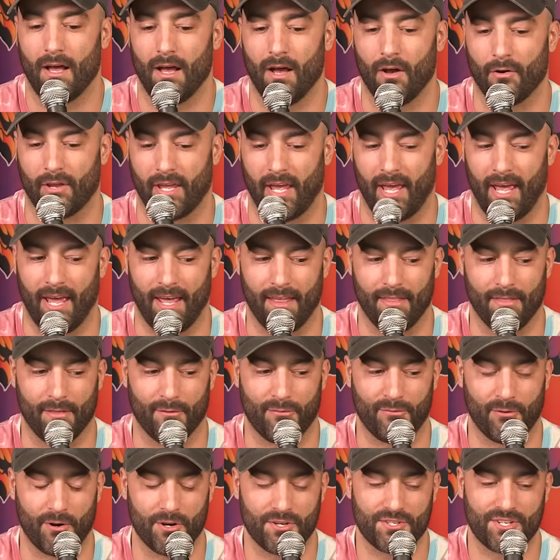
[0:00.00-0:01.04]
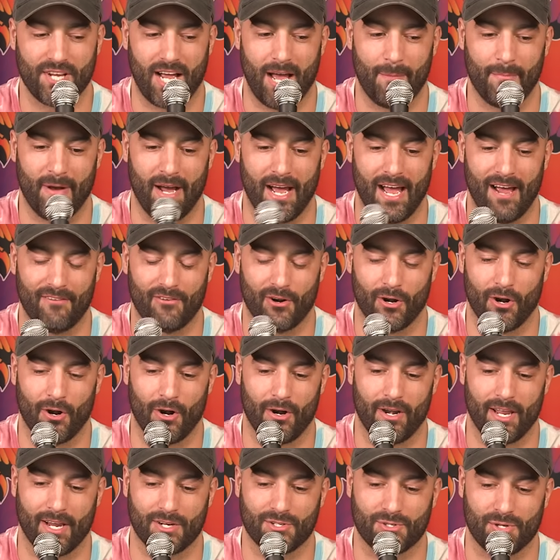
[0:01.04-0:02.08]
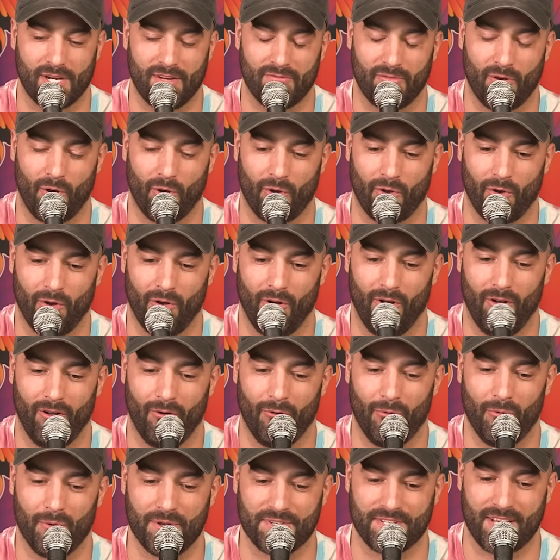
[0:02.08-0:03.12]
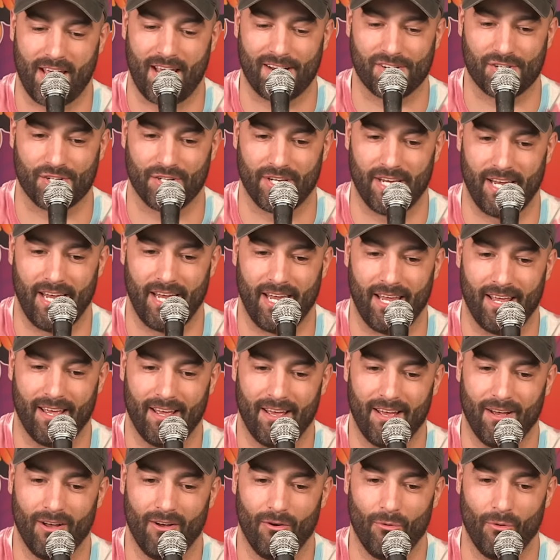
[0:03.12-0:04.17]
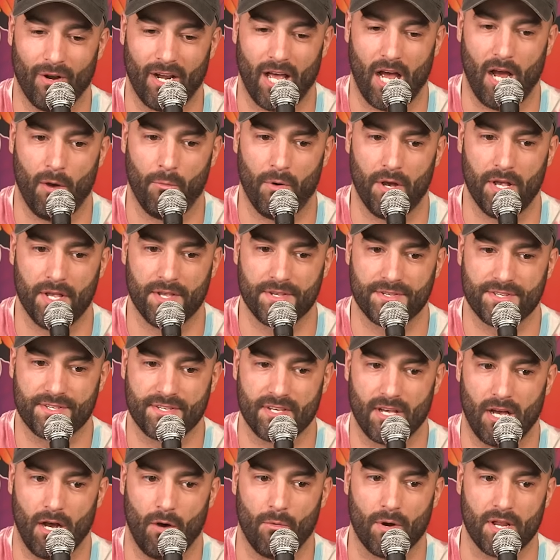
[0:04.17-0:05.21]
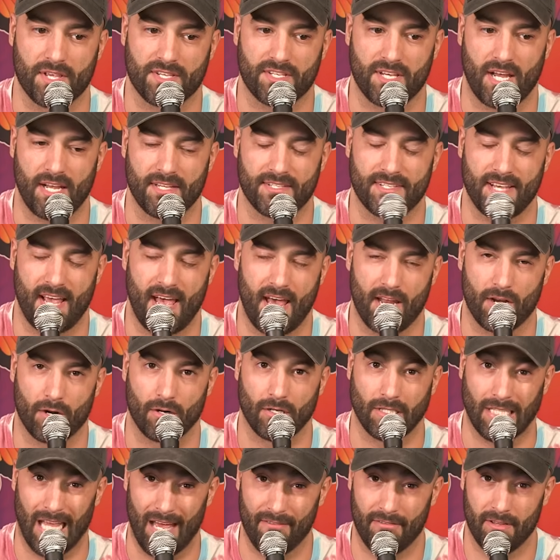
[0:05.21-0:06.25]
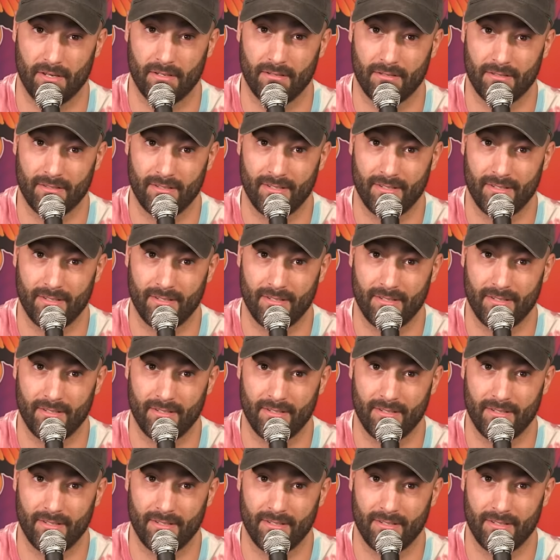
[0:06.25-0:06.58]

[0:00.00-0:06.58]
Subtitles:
Okay, the first time I ever heard extreme vocal was actually when I was, I want to say 10 or 11.